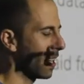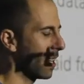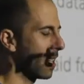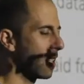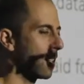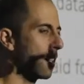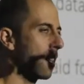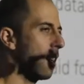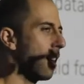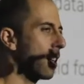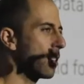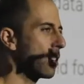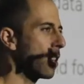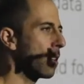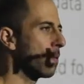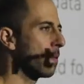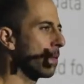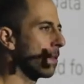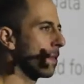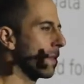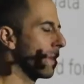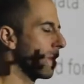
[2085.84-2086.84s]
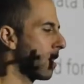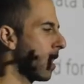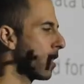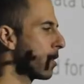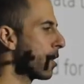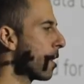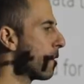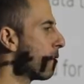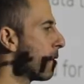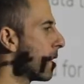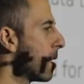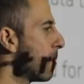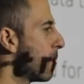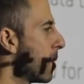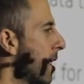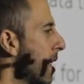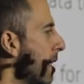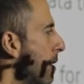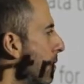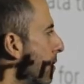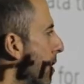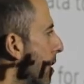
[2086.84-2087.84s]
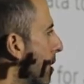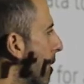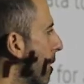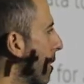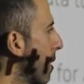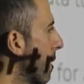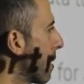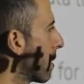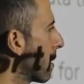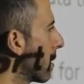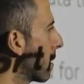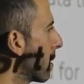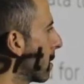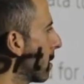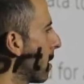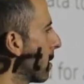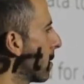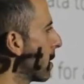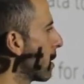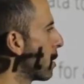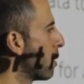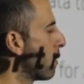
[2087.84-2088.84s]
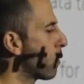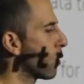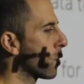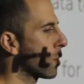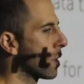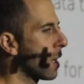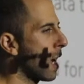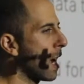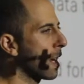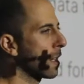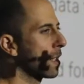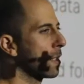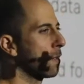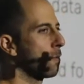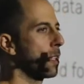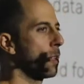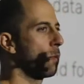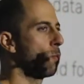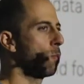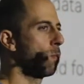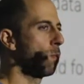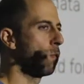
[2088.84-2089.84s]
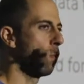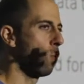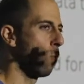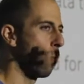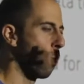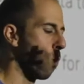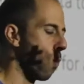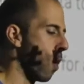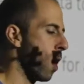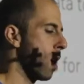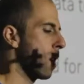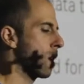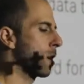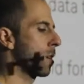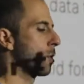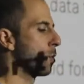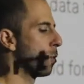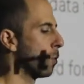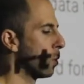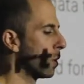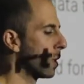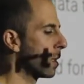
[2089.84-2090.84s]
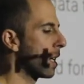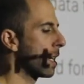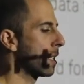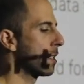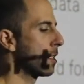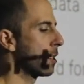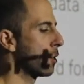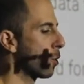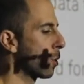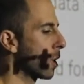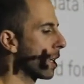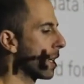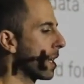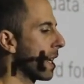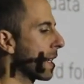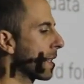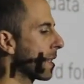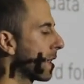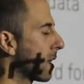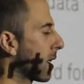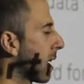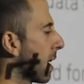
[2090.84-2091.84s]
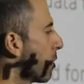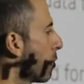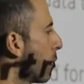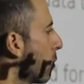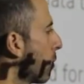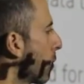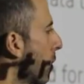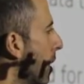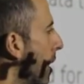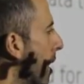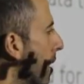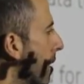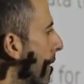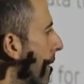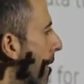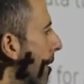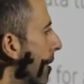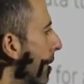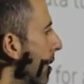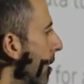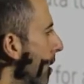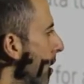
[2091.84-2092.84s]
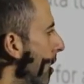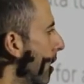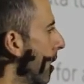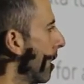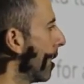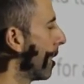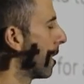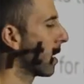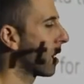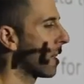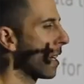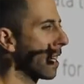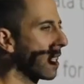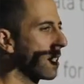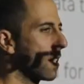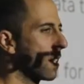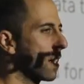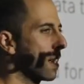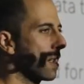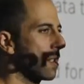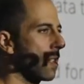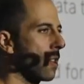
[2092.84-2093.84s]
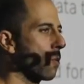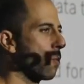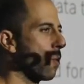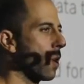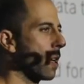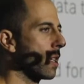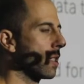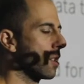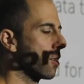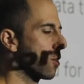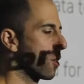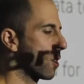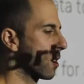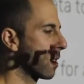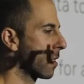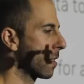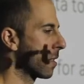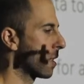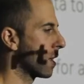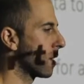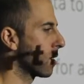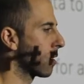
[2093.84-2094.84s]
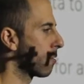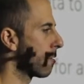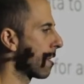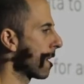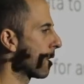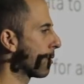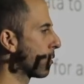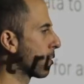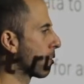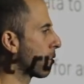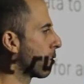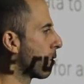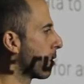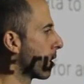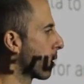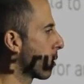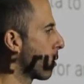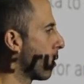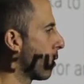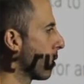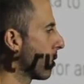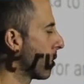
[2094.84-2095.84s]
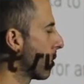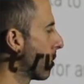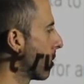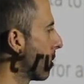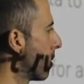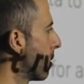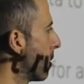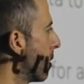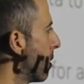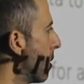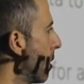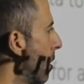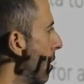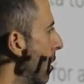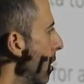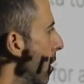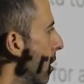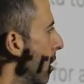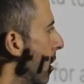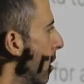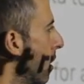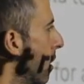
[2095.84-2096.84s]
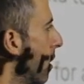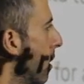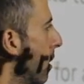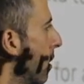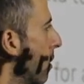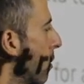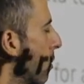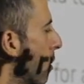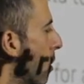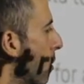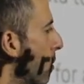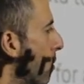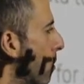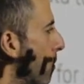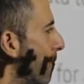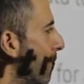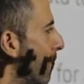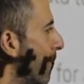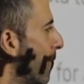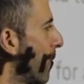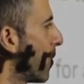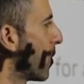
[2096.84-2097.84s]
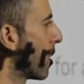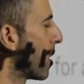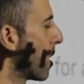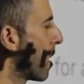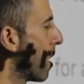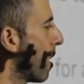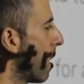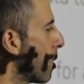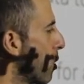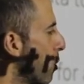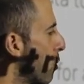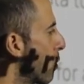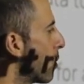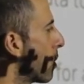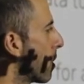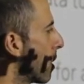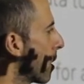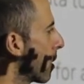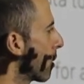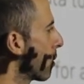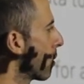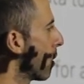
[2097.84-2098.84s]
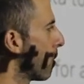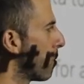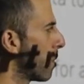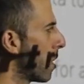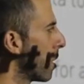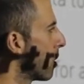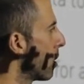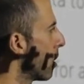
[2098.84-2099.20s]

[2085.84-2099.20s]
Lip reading: Yeah, I don't really believe it. I think you've got to actively work at all the data you're collecting as you're collecting it. Otherwise, it just sits around accruing cost. And so yeah, I used to think so, but I